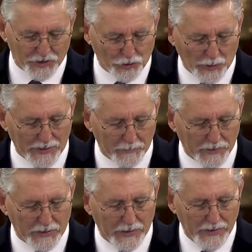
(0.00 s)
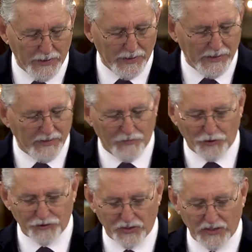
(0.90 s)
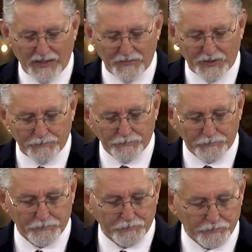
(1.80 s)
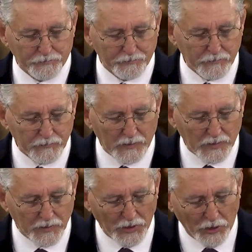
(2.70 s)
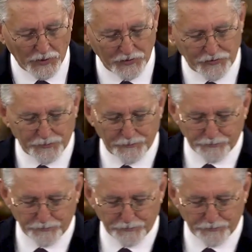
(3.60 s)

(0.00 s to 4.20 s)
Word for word: the Great, but in verse 11, notice